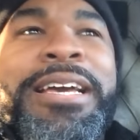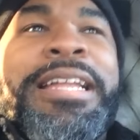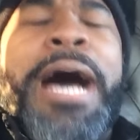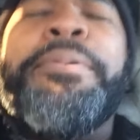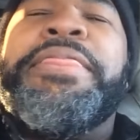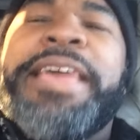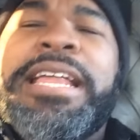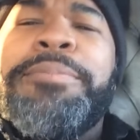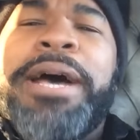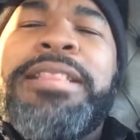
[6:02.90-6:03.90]
and I've been
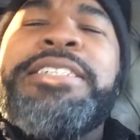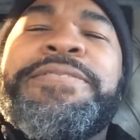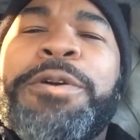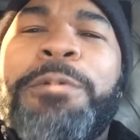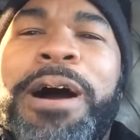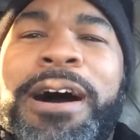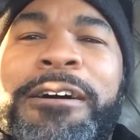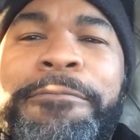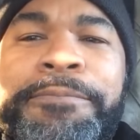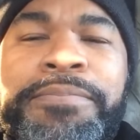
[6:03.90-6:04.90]
thinking about this for a
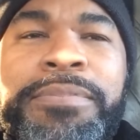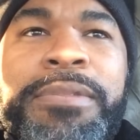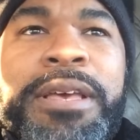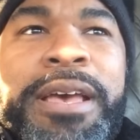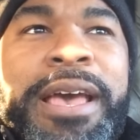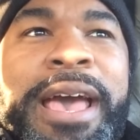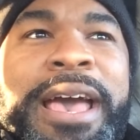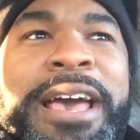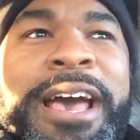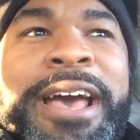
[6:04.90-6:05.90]
while,
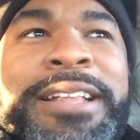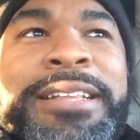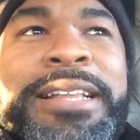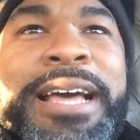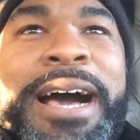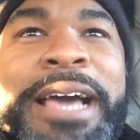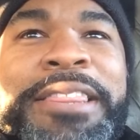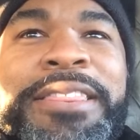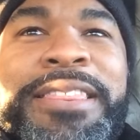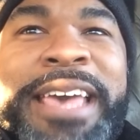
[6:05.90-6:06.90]
and I
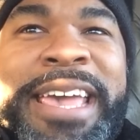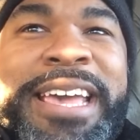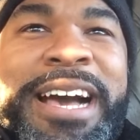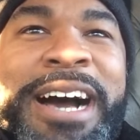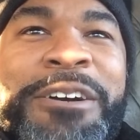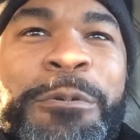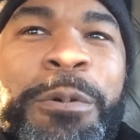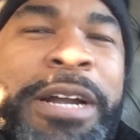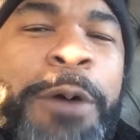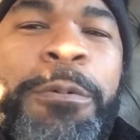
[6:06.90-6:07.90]
think
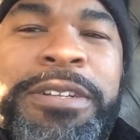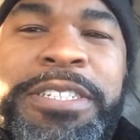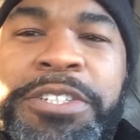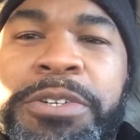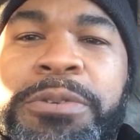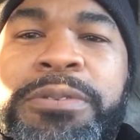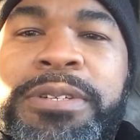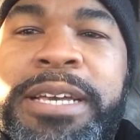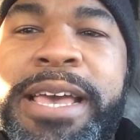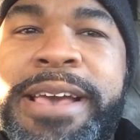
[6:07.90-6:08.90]
what I want to do
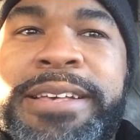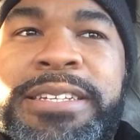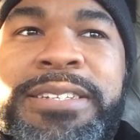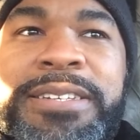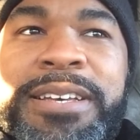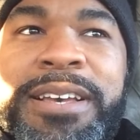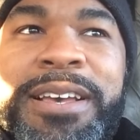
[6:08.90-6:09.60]
is,